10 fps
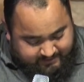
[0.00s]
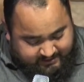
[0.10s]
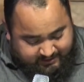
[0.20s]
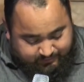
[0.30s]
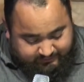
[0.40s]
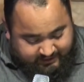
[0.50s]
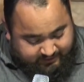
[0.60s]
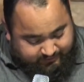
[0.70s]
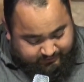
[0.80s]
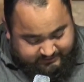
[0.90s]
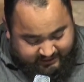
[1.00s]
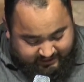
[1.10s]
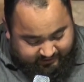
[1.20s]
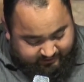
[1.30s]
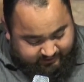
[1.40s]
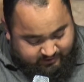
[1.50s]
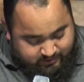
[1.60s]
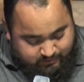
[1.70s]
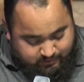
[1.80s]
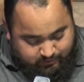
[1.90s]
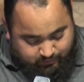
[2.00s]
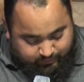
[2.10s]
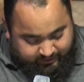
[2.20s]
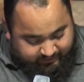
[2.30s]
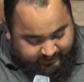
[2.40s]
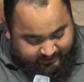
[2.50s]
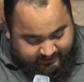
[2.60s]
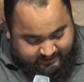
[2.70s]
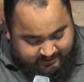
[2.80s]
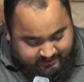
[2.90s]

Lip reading: He will not grow tired or weary,